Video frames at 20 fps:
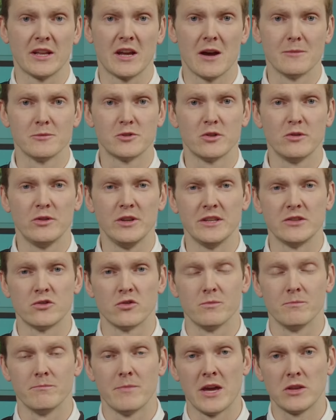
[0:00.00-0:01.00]
it comes to
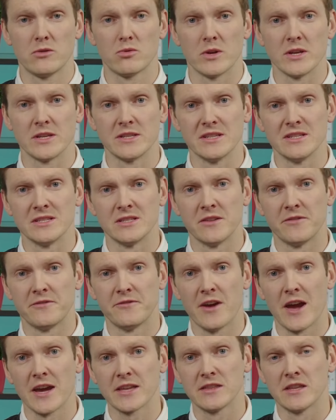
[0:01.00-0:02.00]
these metrics is the
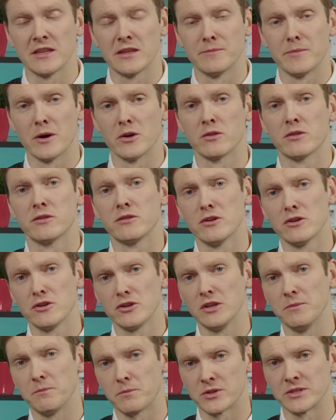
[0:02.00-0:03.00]
fact that about
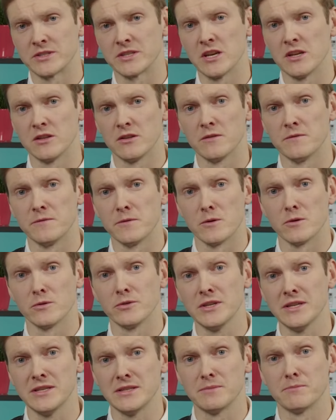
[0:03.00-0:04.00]
30% of
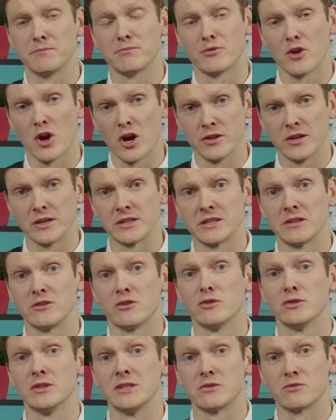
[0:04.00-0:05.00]
all these products
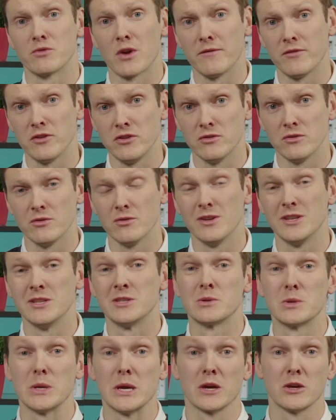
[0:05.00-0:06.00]
and all this revenue
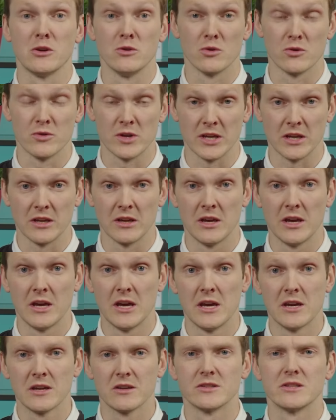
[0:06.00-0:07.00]
is reoccurring.
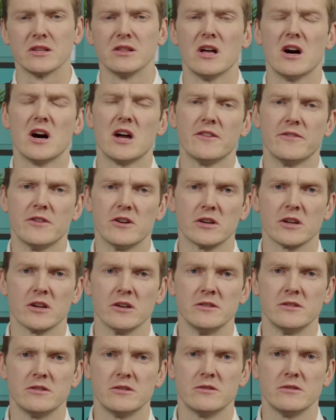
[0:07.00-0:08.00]
Because a lot of our
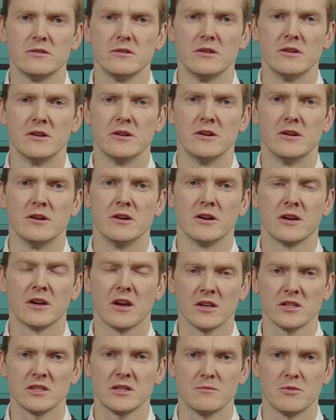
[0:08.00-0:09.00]

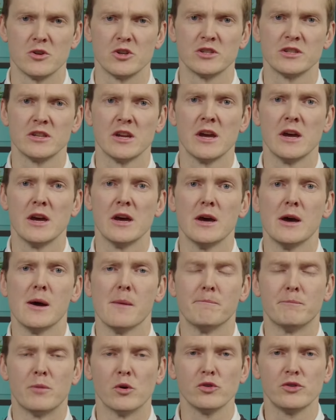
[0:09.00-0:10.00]
customers
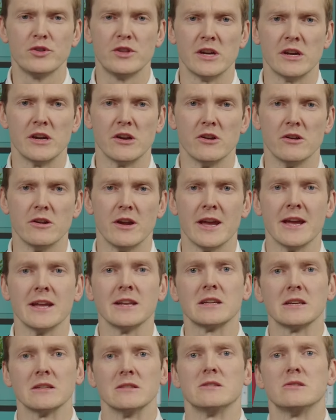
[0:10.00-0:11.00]
put their
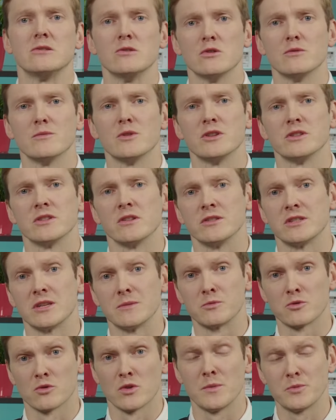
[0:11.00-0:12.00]
end consumers on
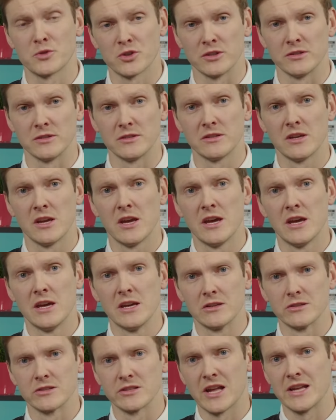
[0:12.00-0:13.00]
subscriptions.
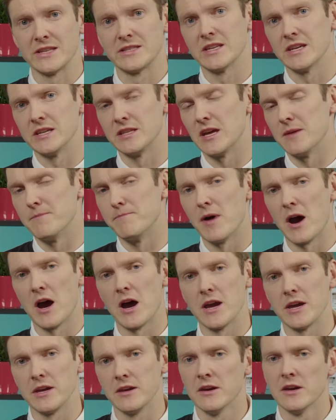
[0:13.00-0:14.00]
Because let's say they
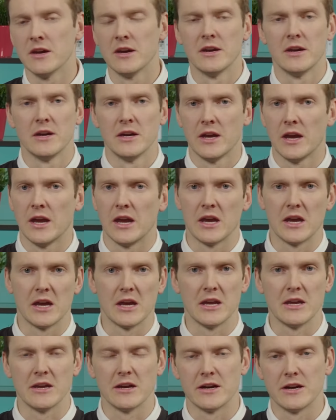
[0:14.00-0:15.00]
buy
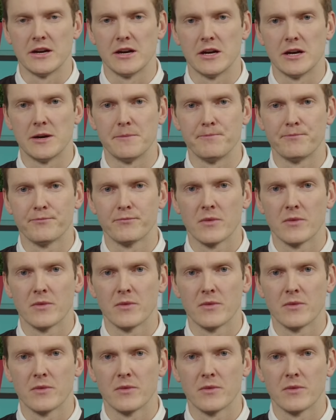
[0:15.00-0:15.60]
a